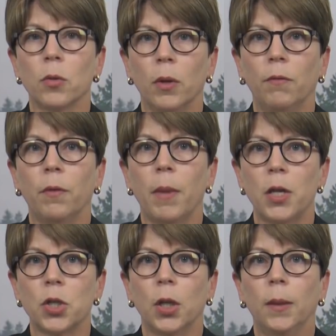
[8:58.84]
or
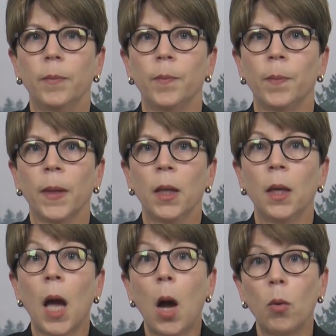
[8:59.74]
information.
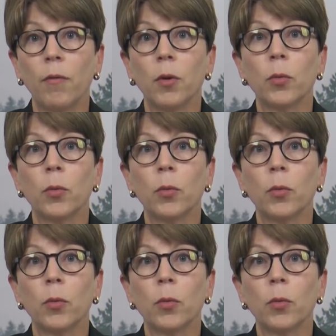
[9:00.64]
However,